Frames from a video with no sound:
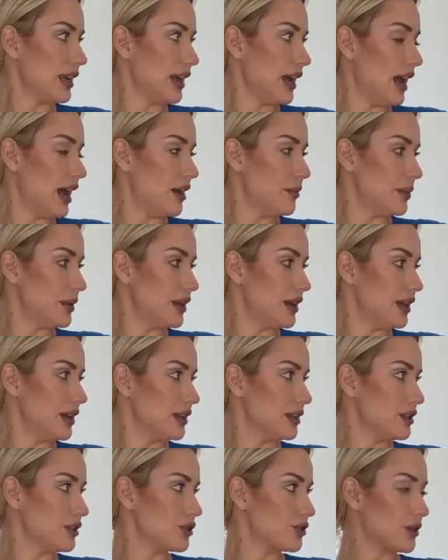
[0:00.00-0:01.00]
have
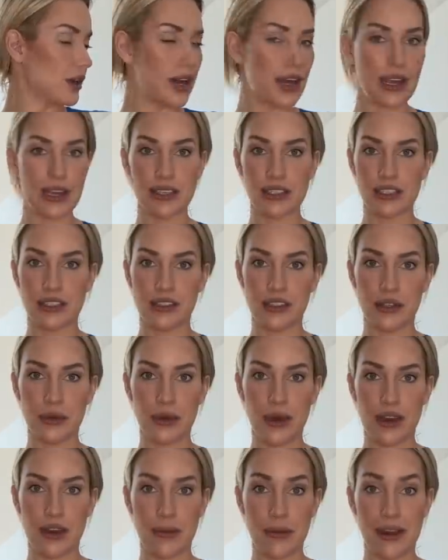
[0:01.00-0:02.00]
been trying to do
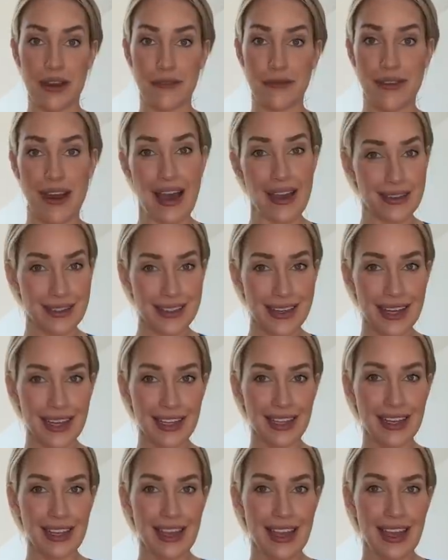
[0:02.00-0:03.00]
intermittent
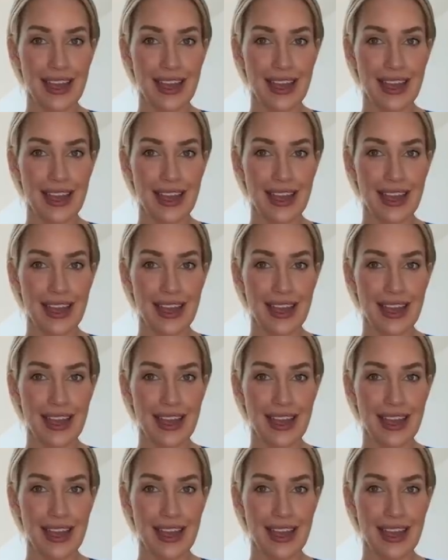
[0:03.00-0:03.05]
fasting,